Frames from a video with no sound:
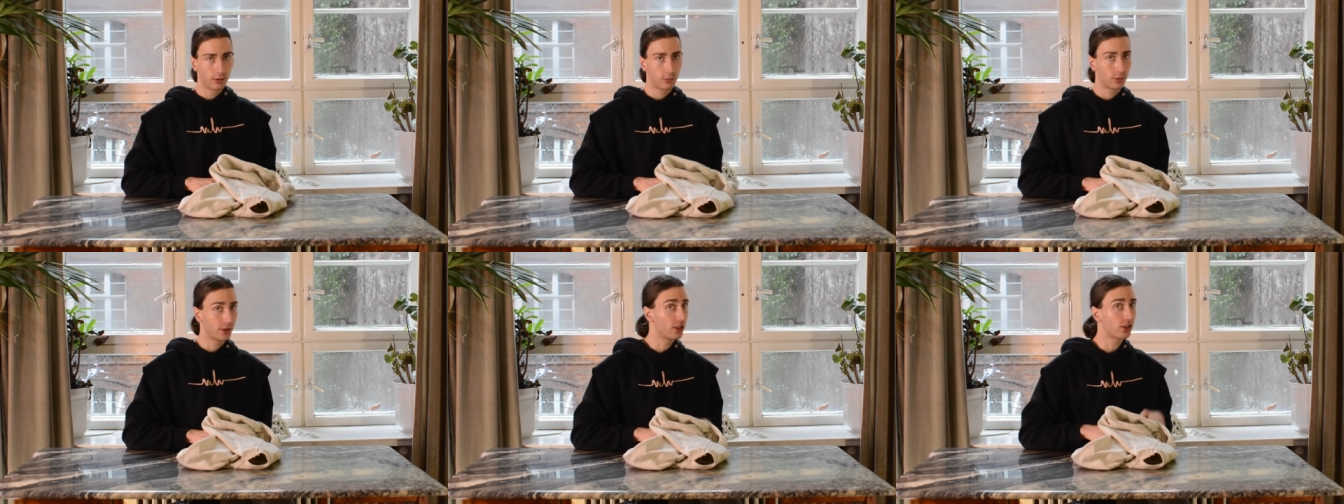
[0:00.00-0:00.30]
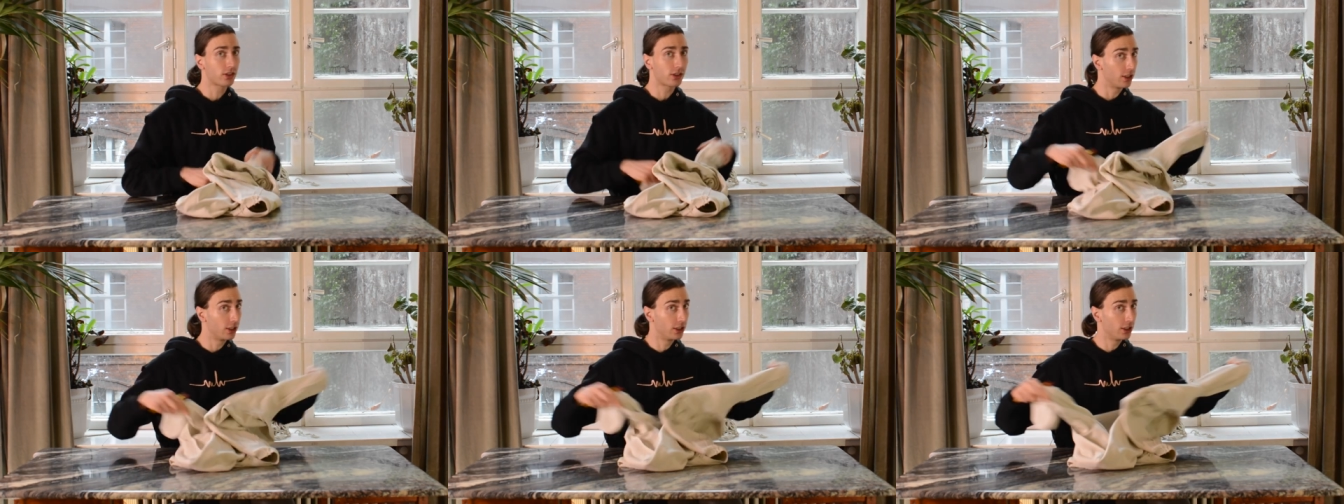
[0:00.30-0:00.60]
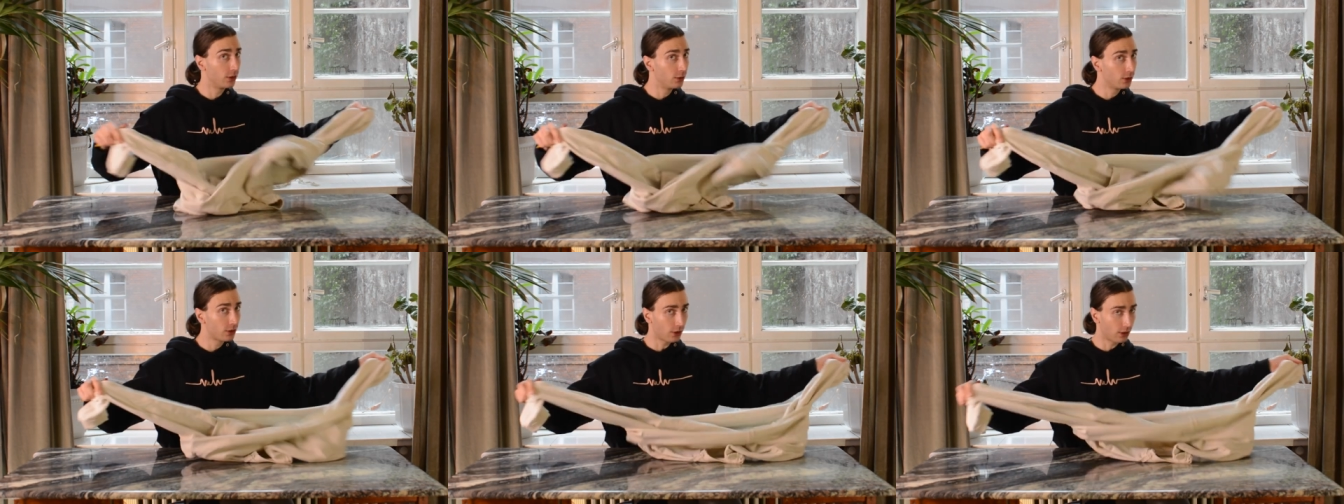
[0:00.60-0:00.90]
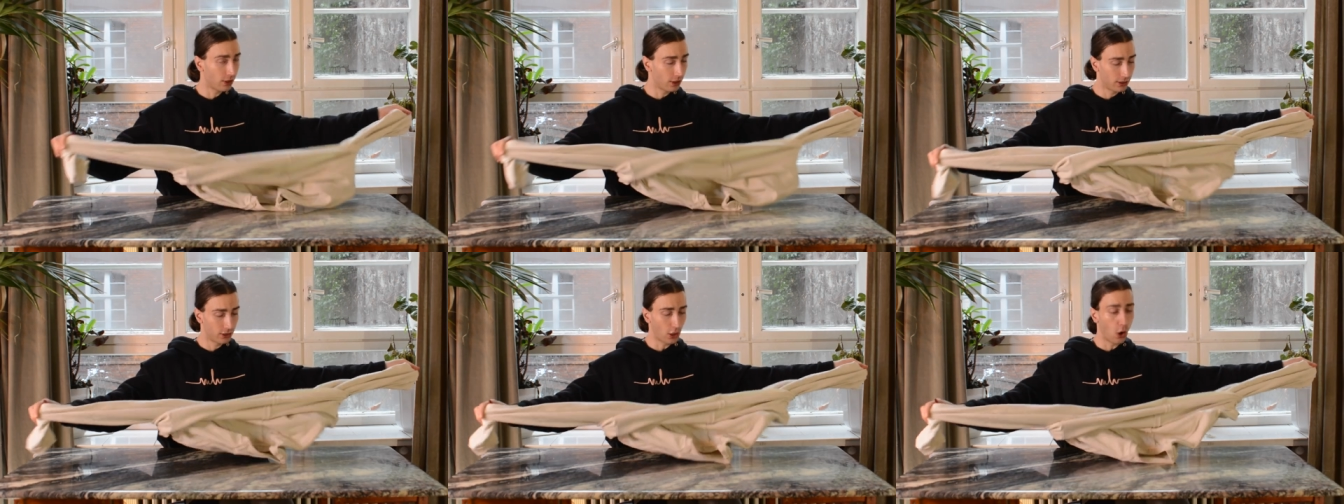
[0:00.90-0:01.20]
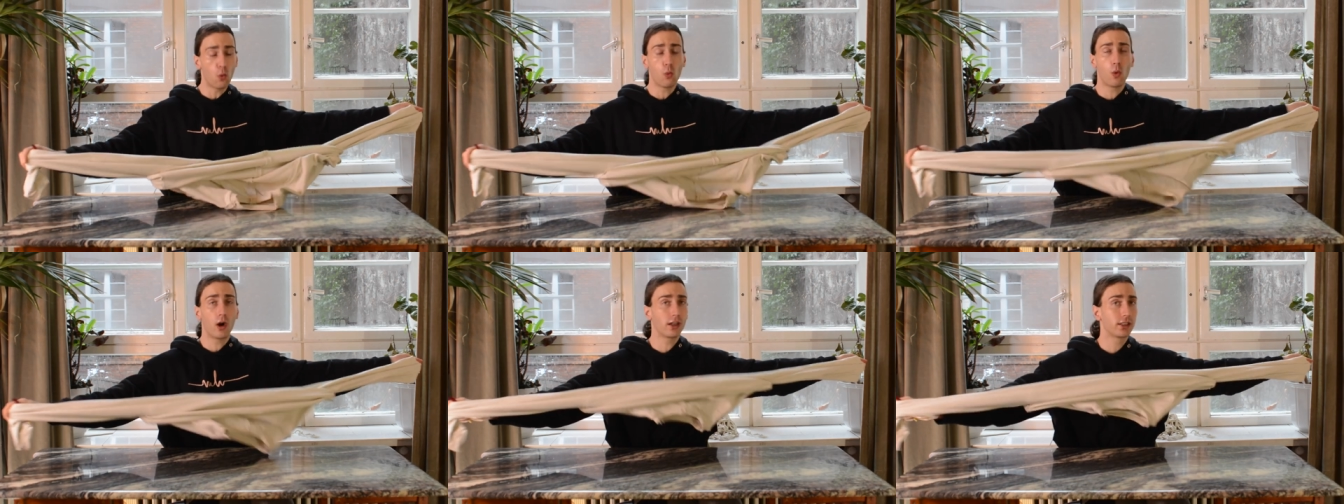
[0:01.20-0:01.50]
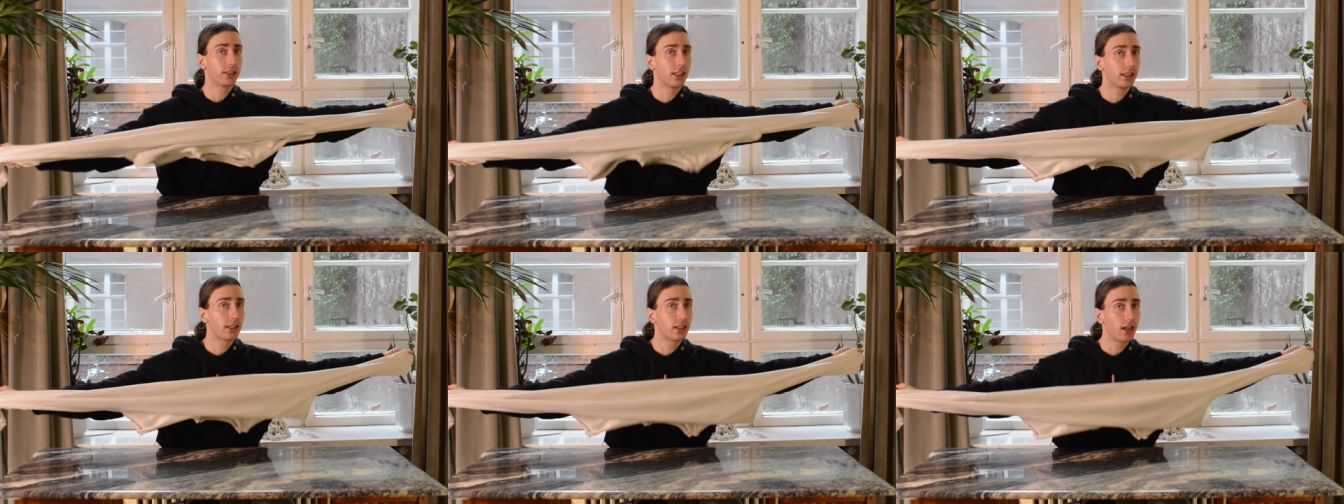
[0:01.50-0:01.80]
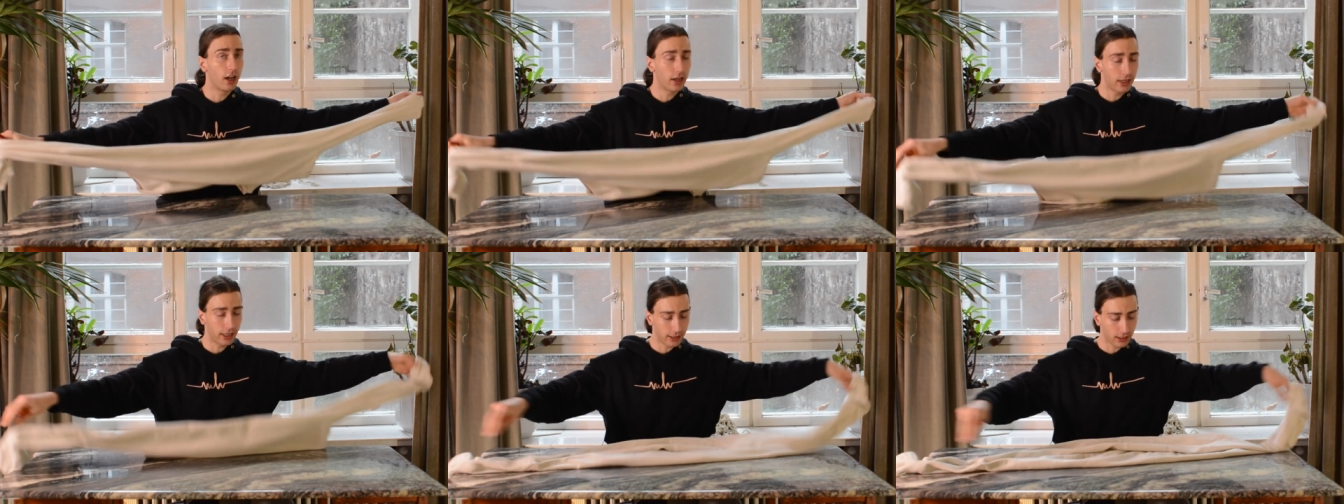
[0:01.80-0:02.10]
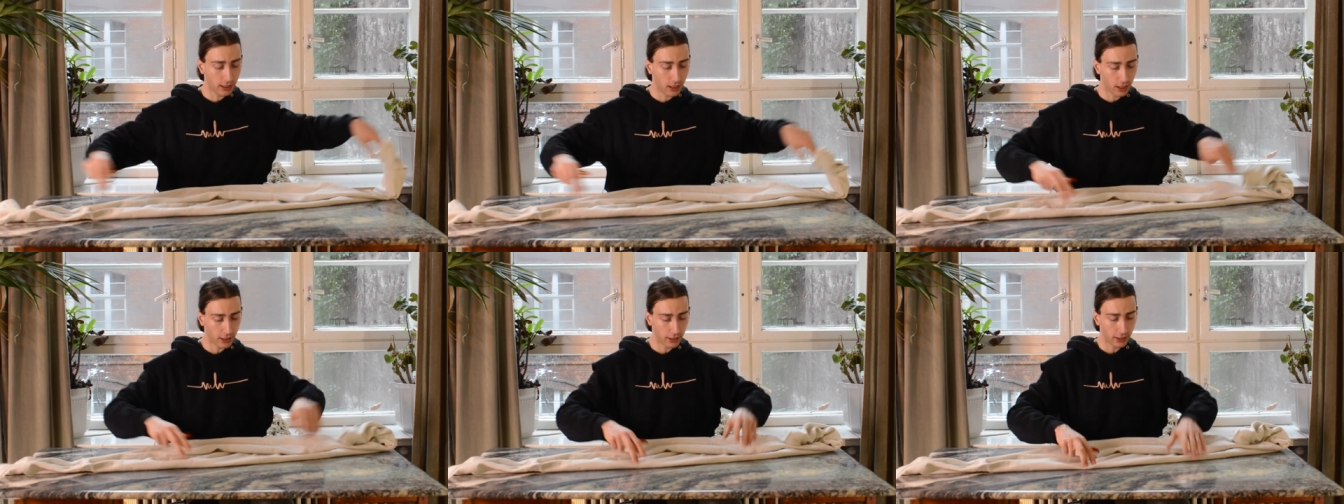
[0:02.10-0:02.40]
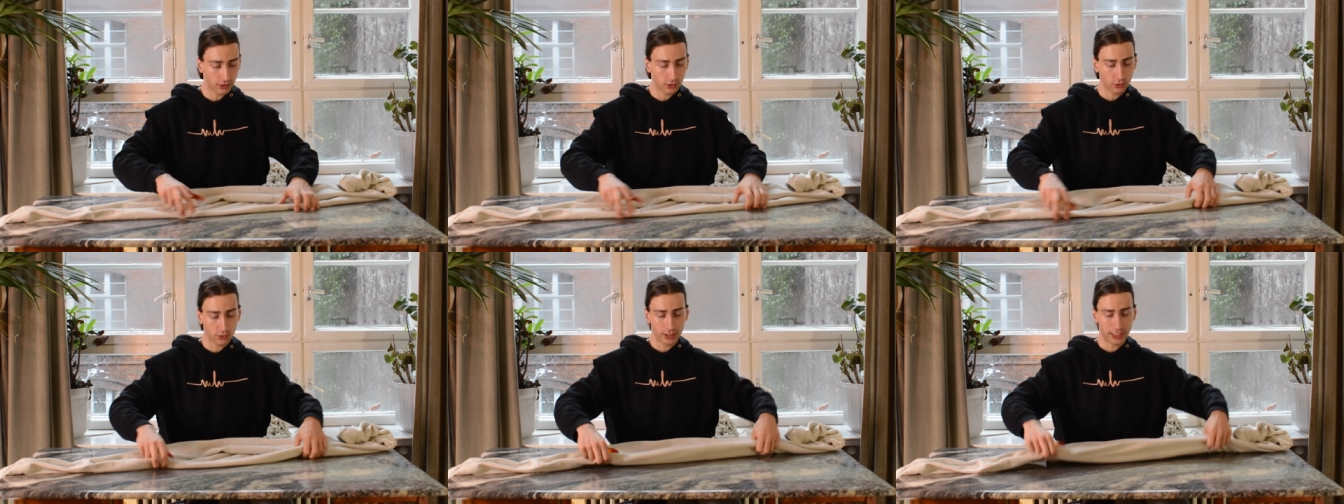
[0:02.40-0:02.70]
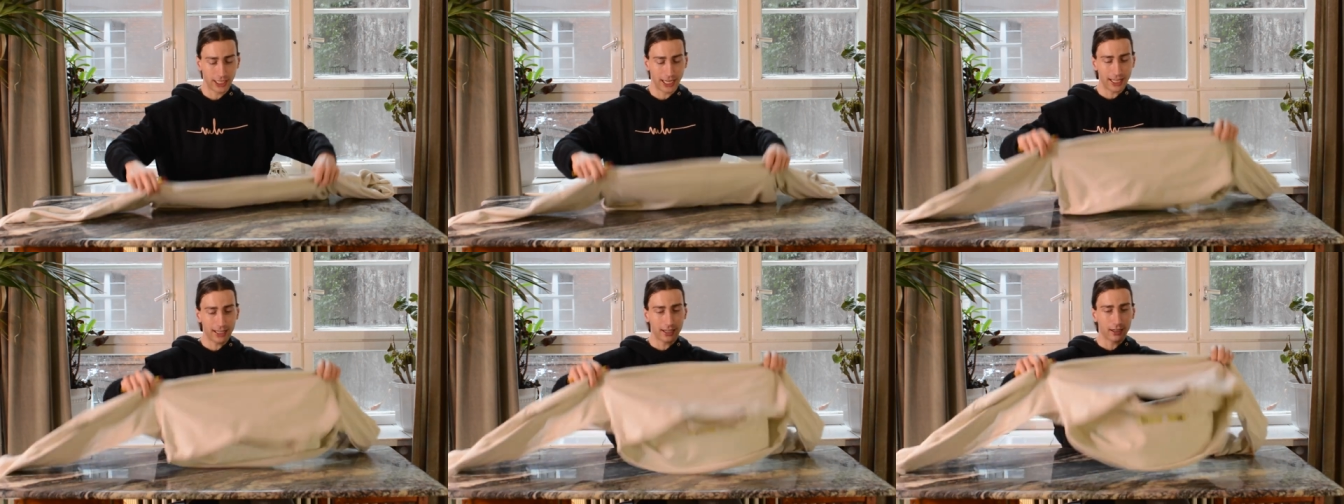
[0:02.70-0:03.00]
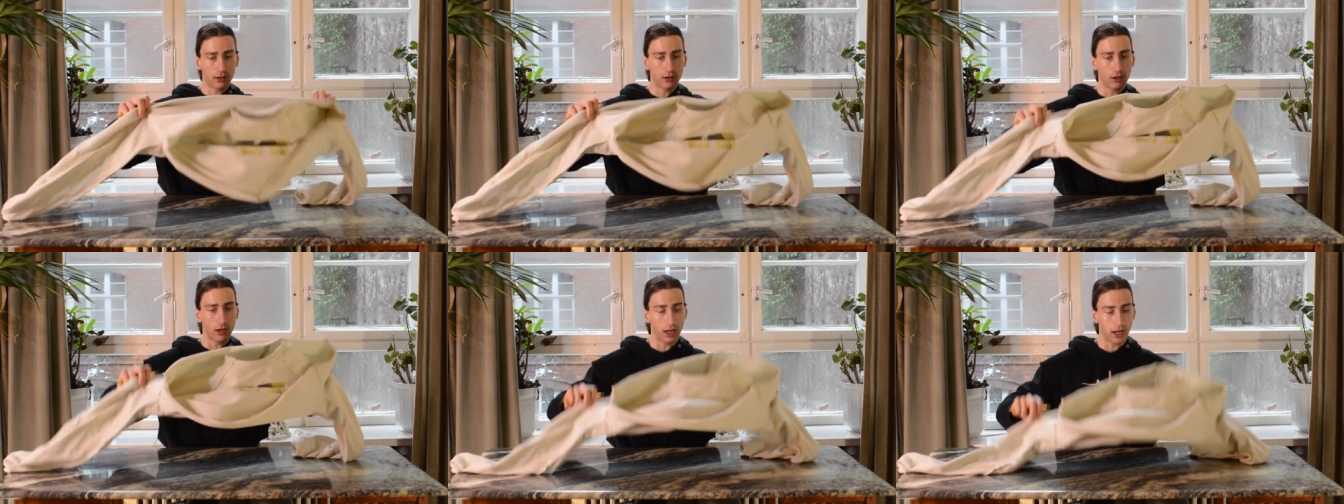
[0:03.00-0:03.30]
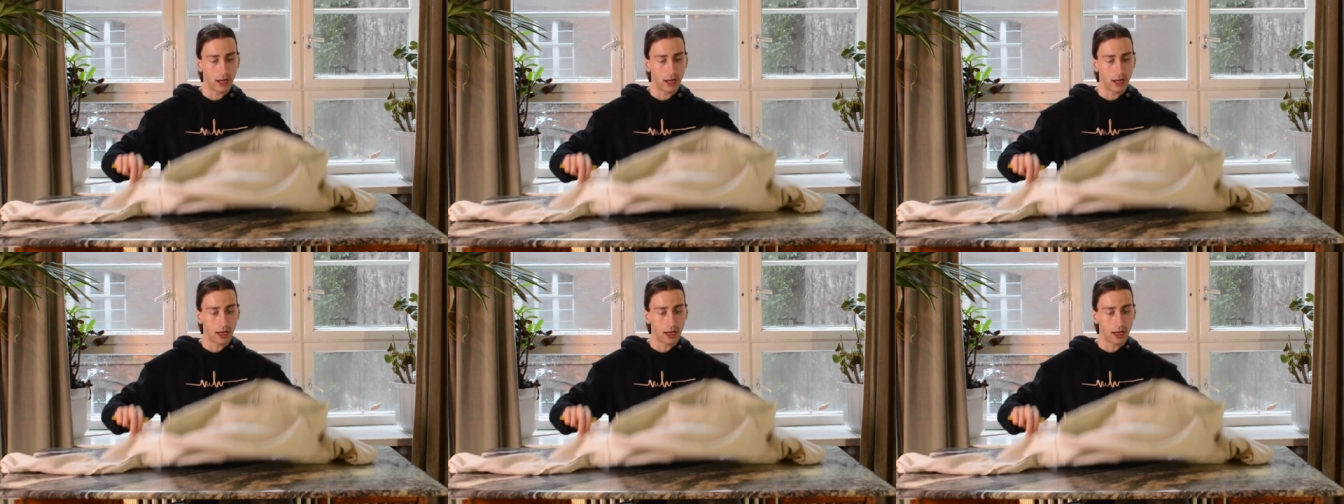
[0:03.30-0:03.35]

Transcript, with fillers: We're just gonna use our Don't Wash It, Cut It Cutter to get it all